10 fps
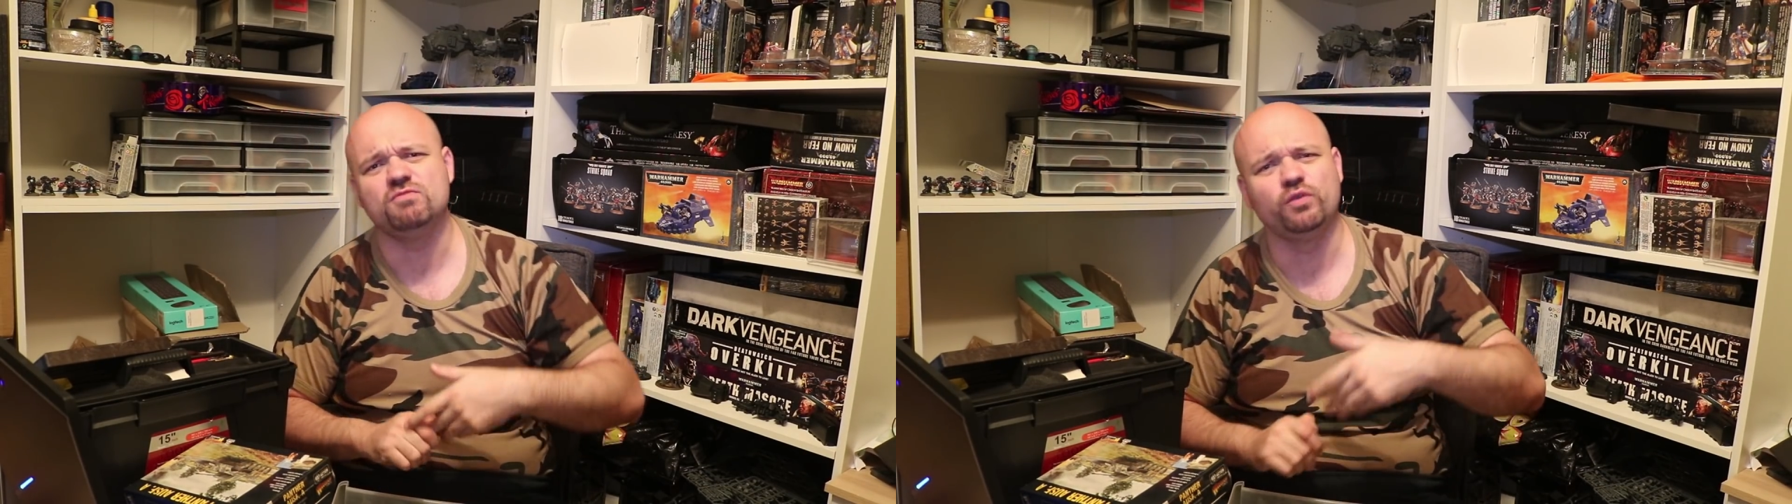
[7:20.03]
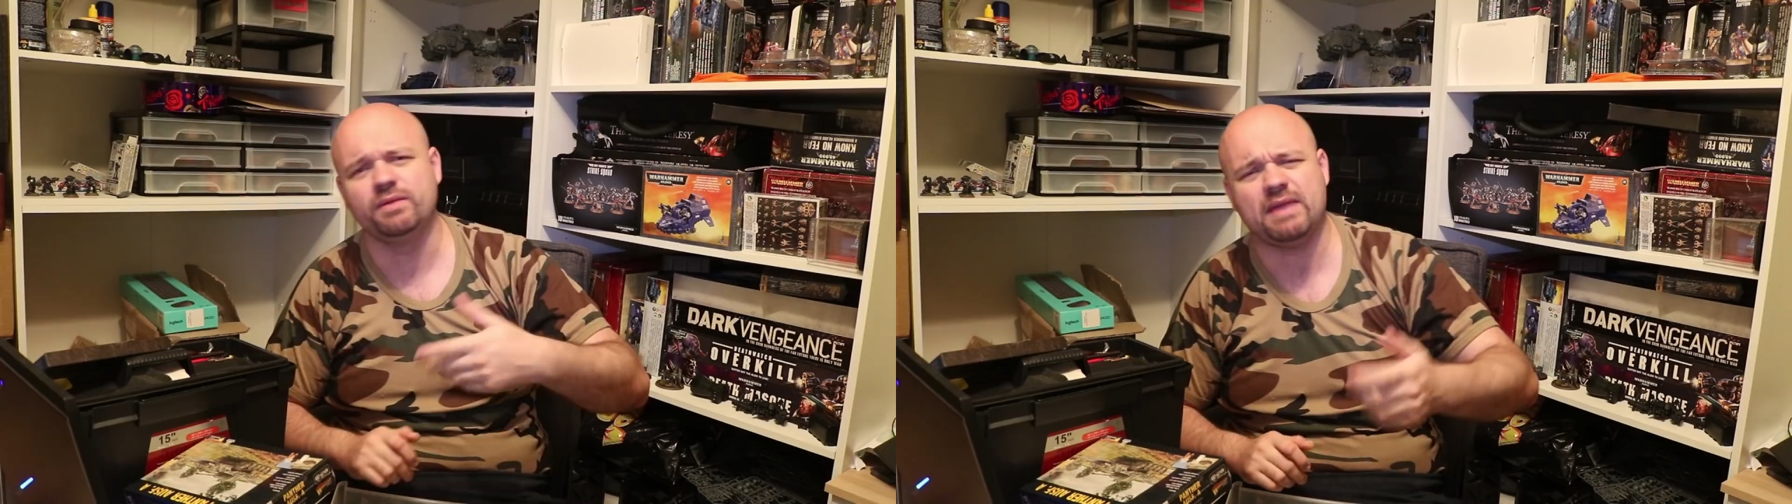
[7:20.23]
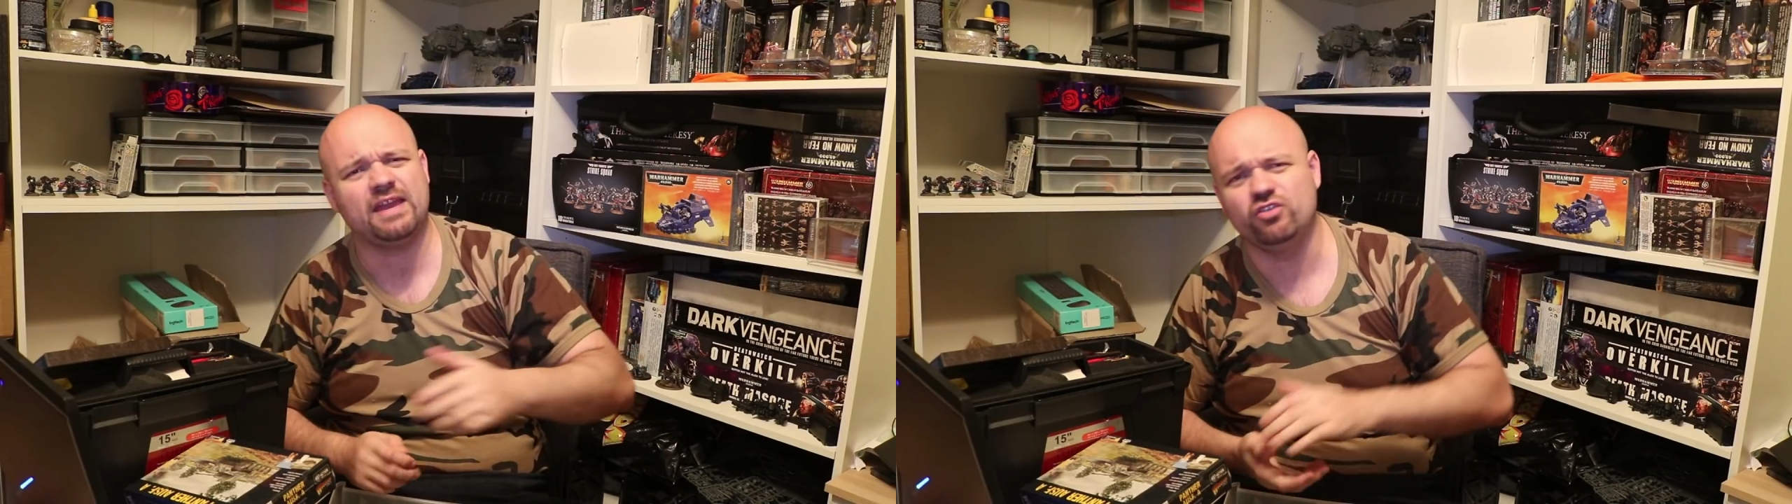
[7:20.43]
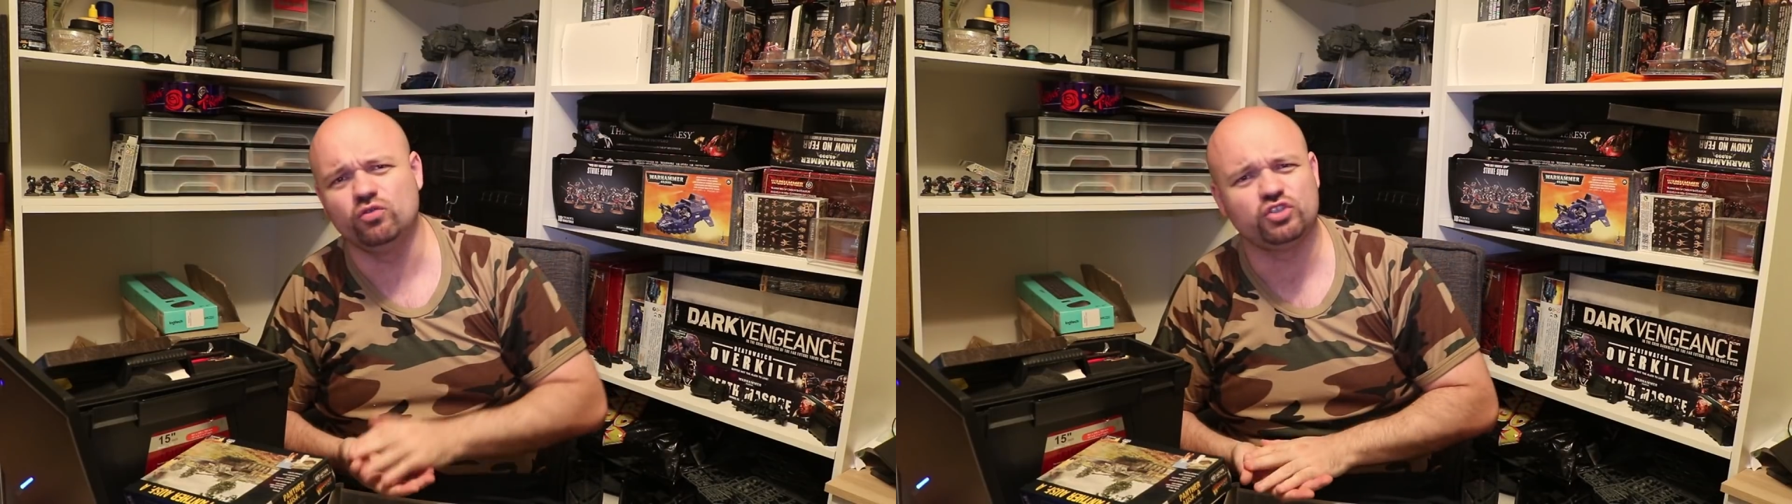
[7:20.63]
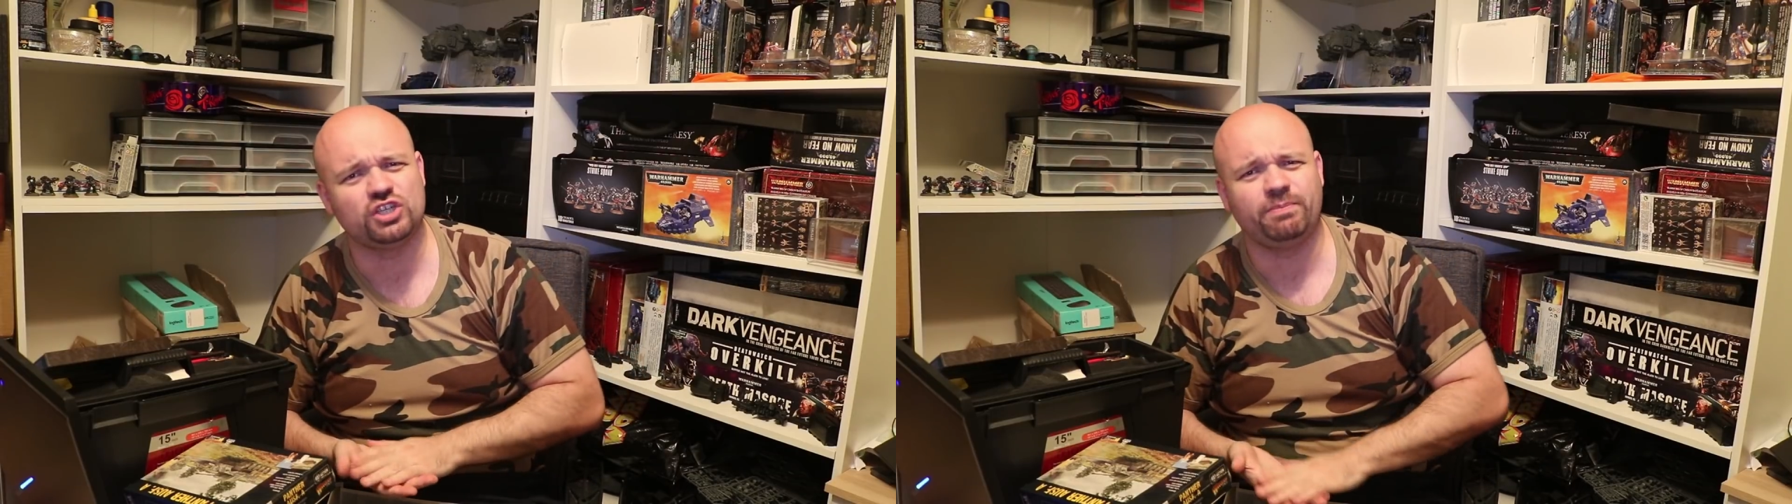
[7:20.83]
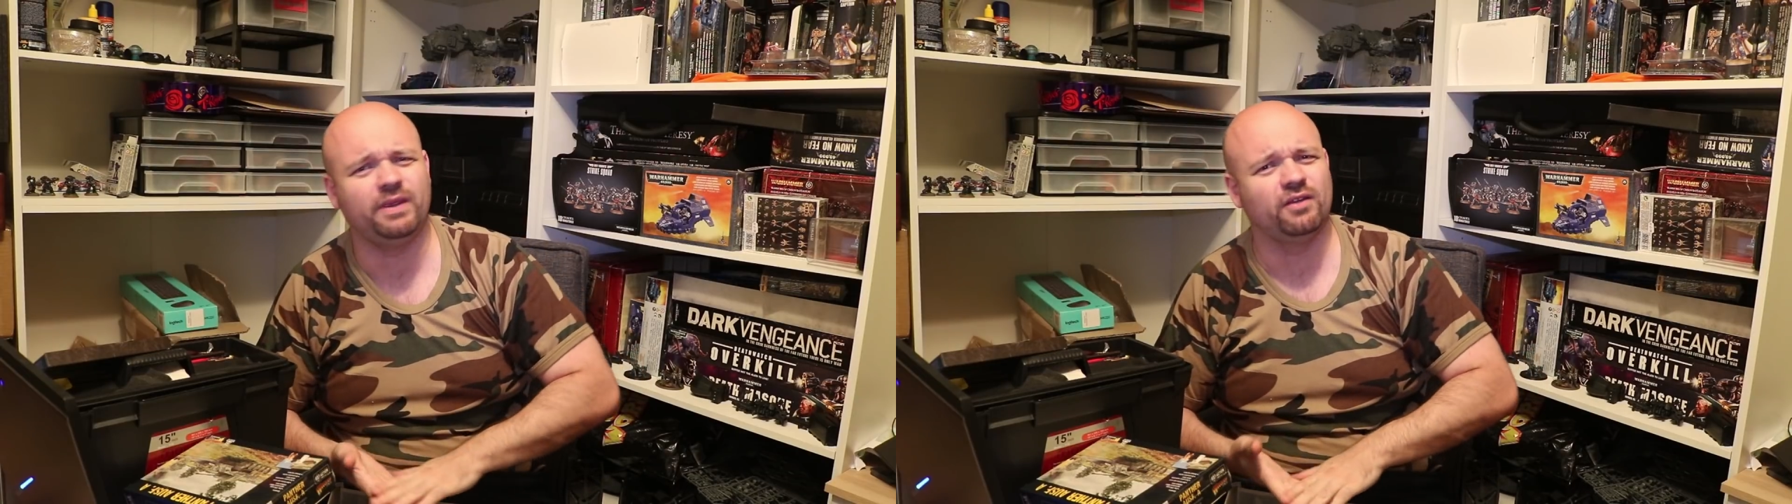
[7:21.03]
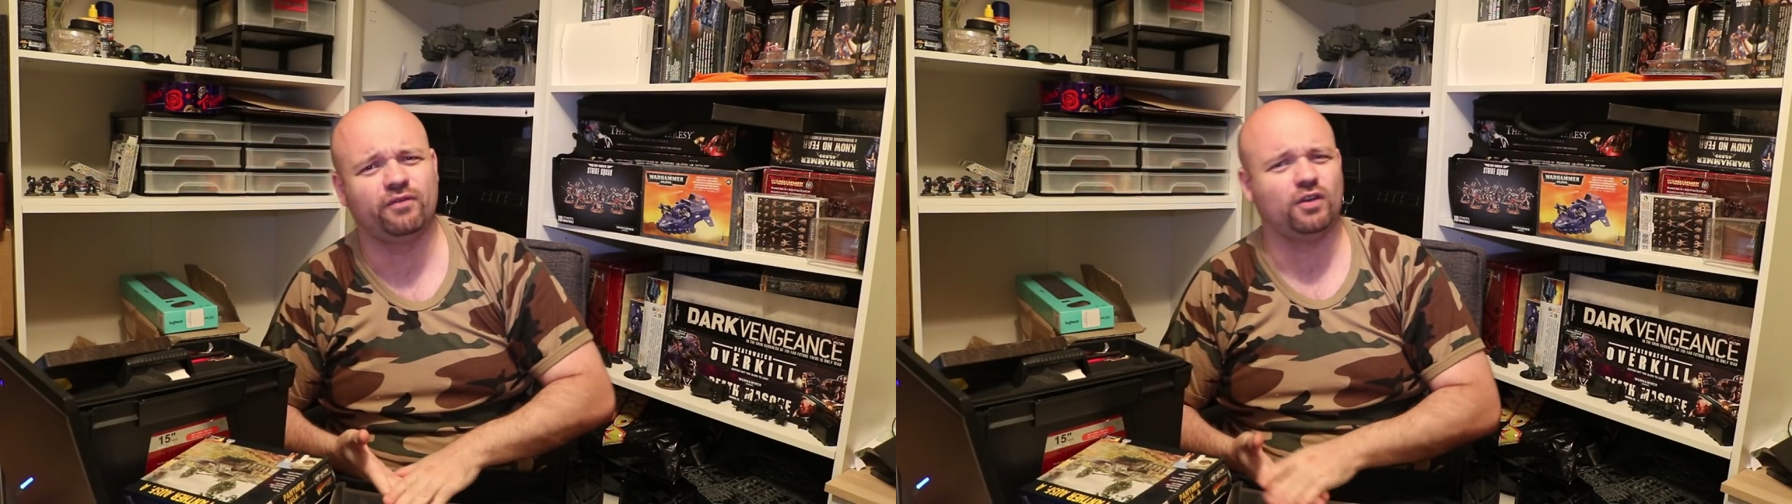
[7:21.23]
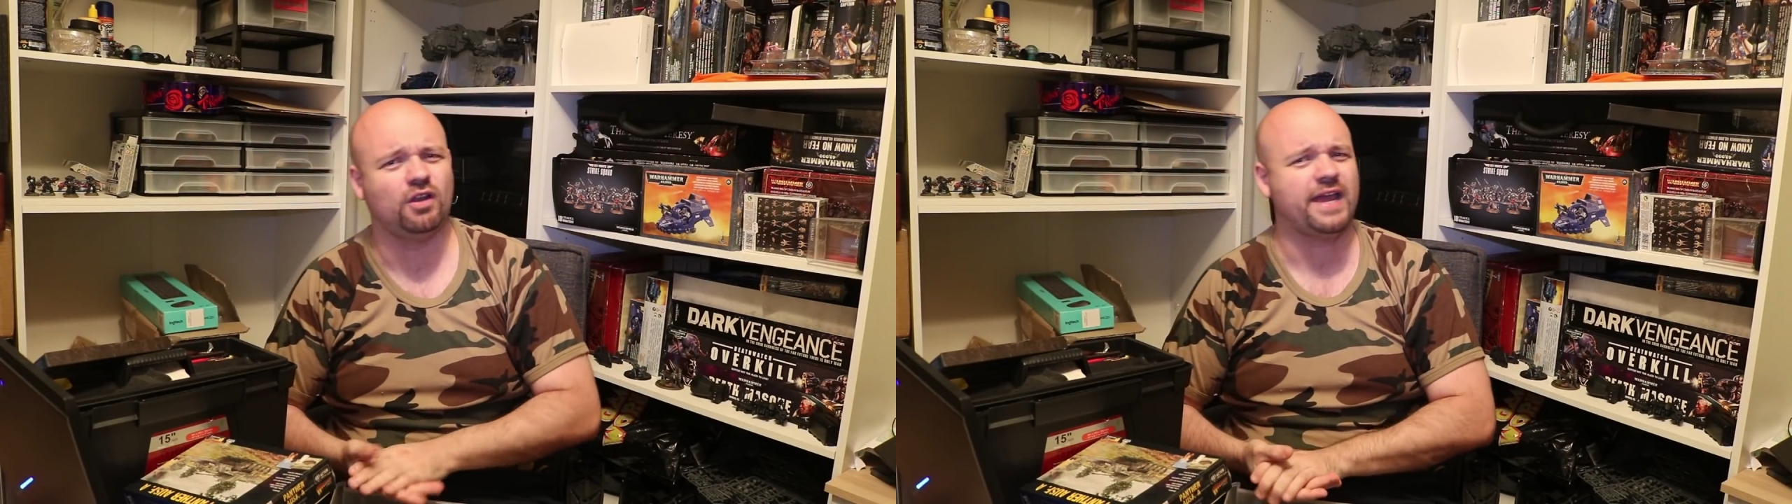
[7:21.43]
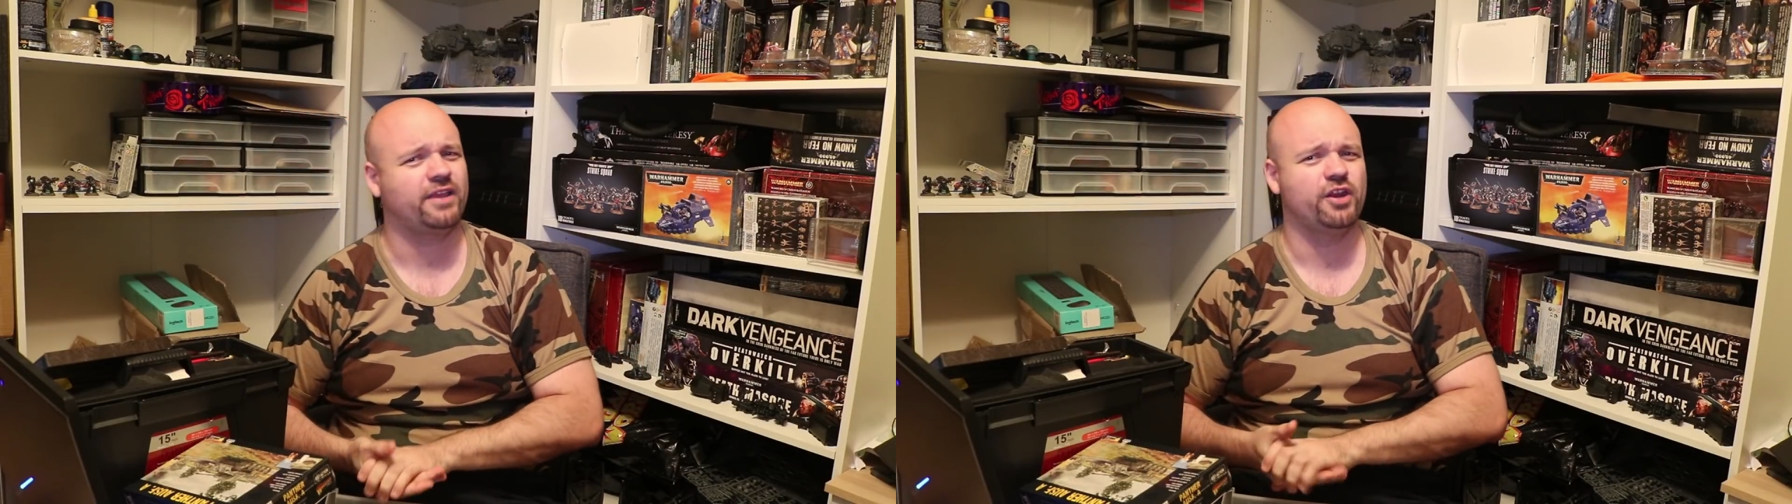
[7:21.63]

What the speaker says: doing manual chipping for like,